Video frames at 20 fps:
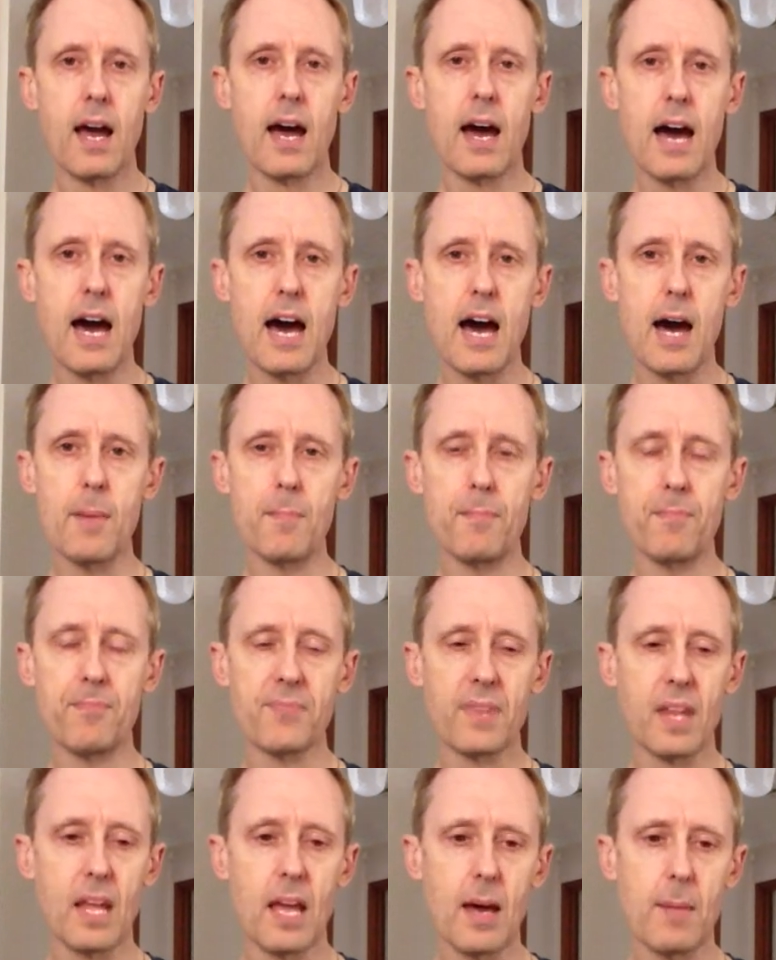
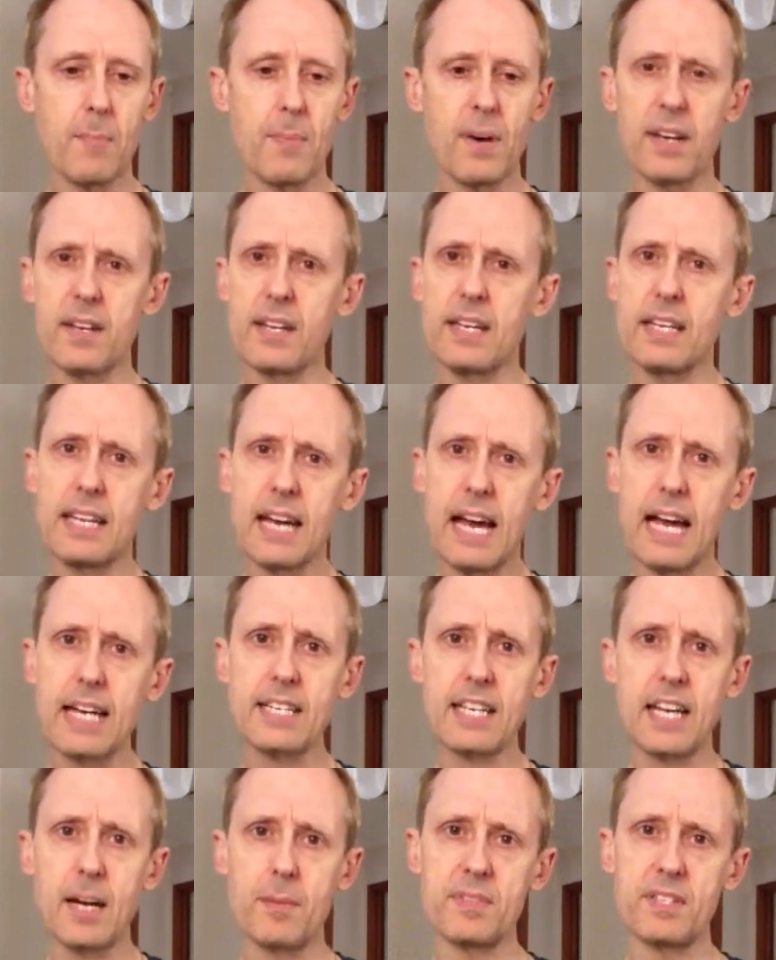But it
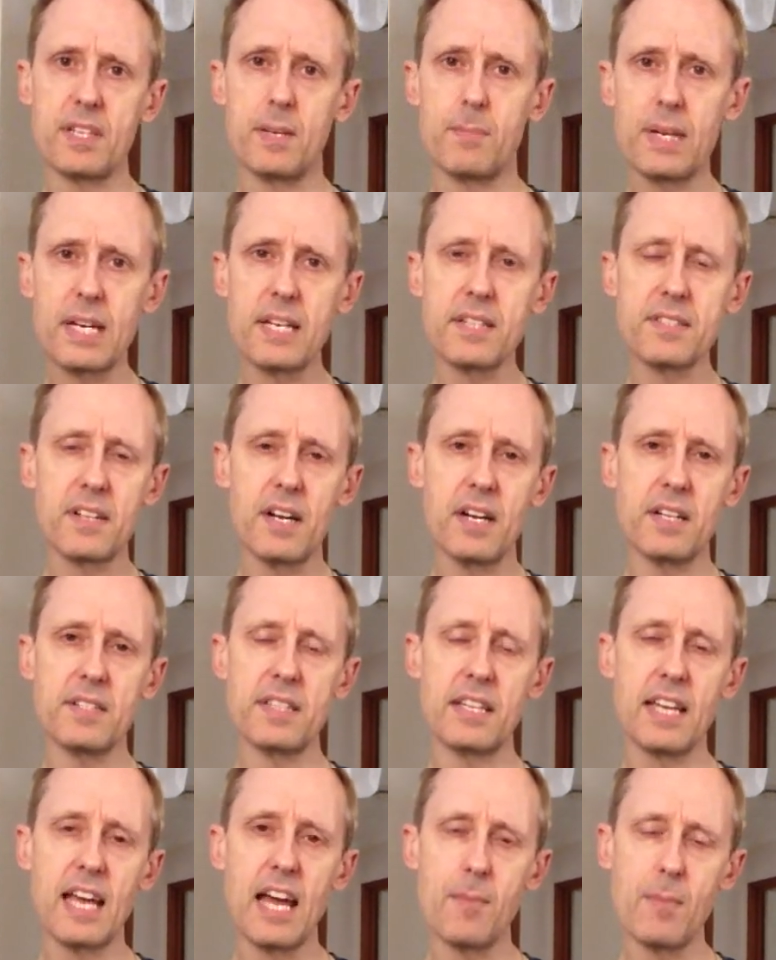actually comes in a bigger size,
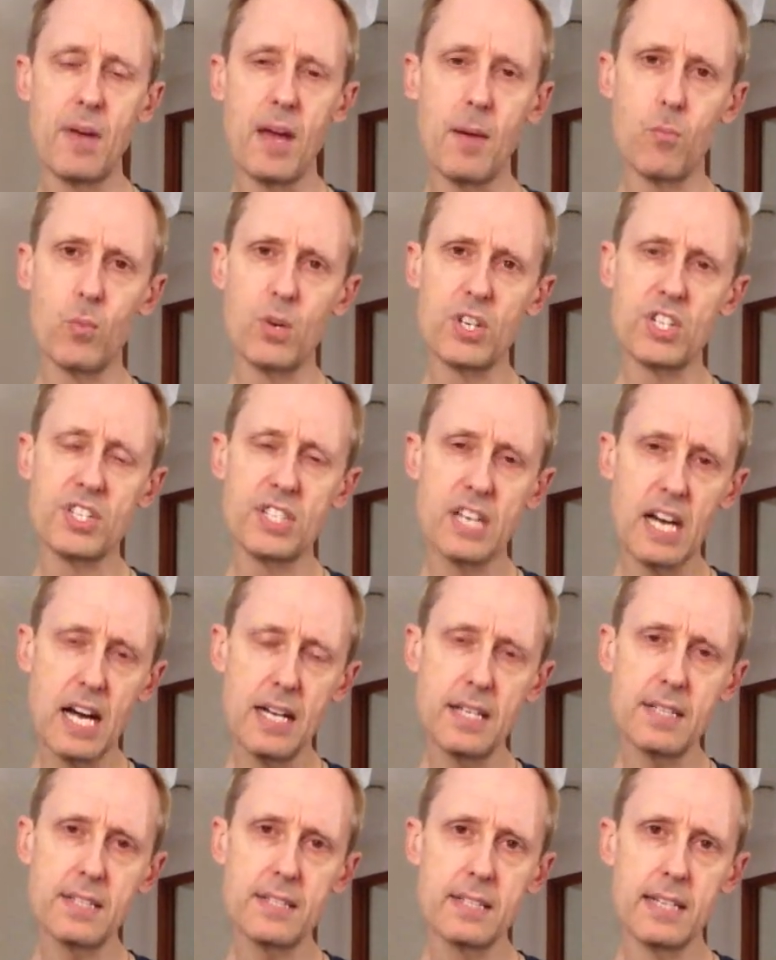the MM, which
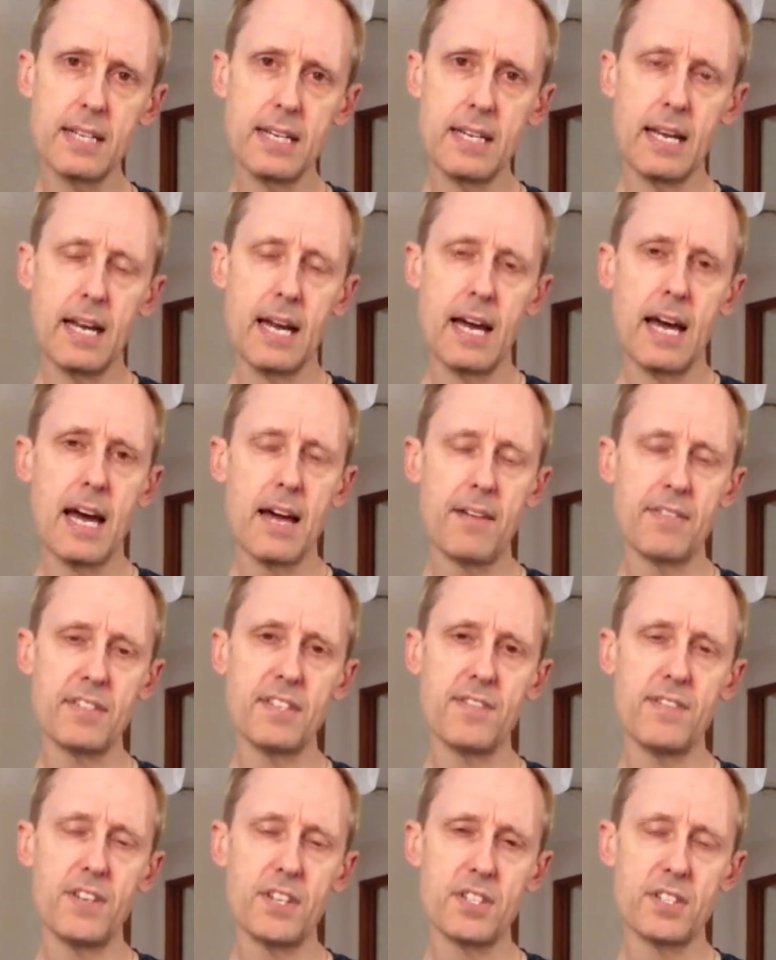does have
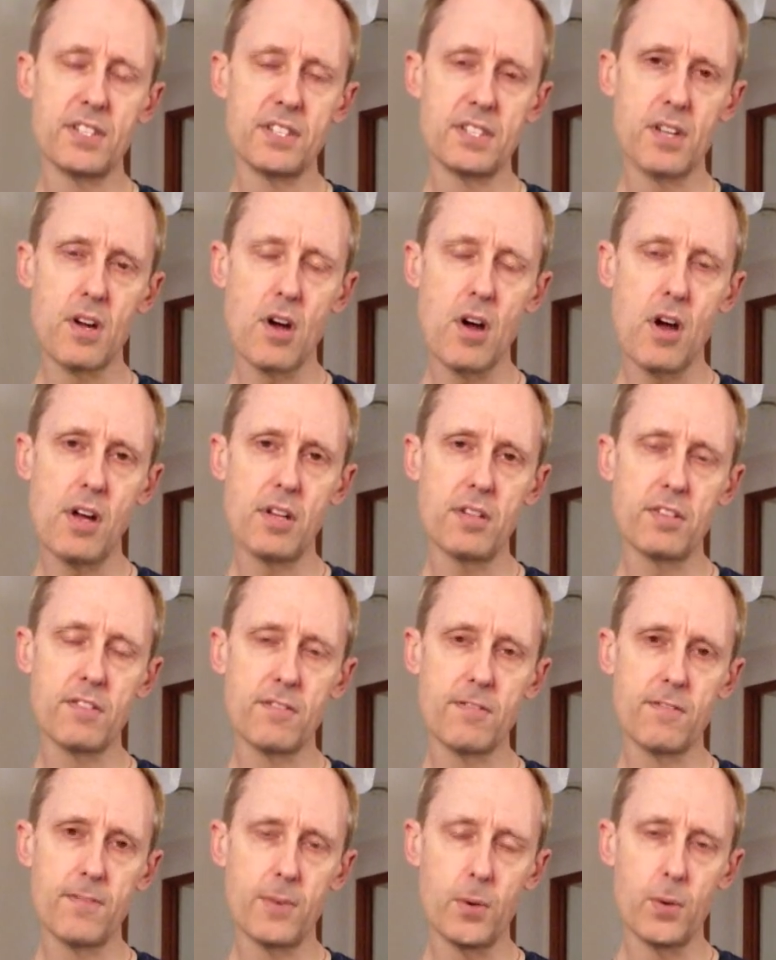sufficient size
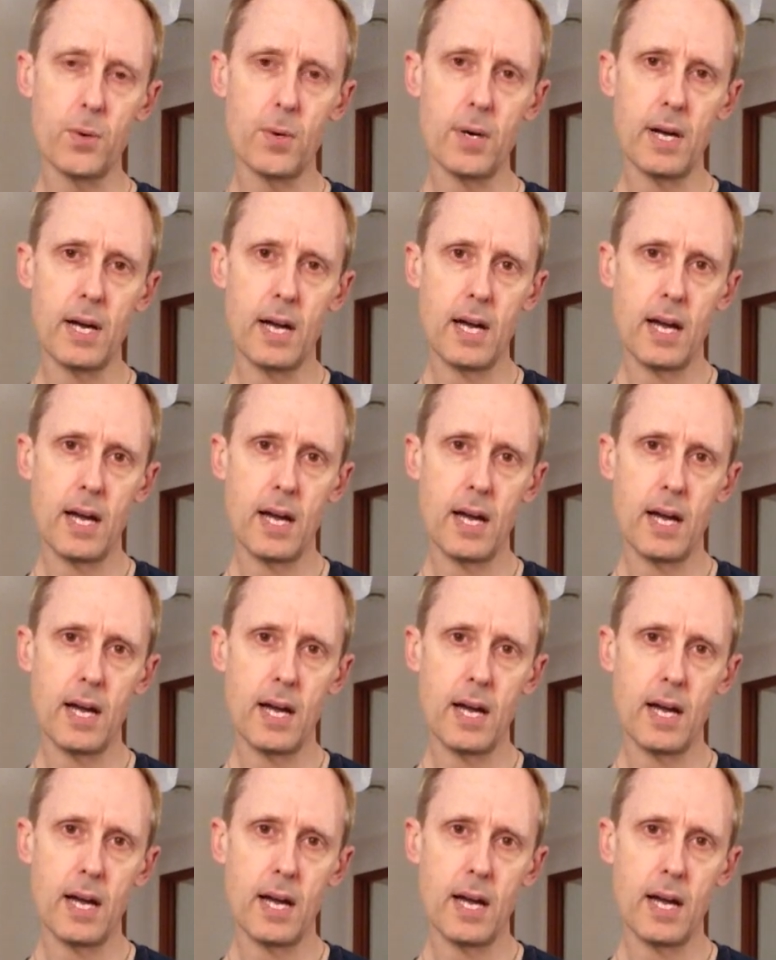for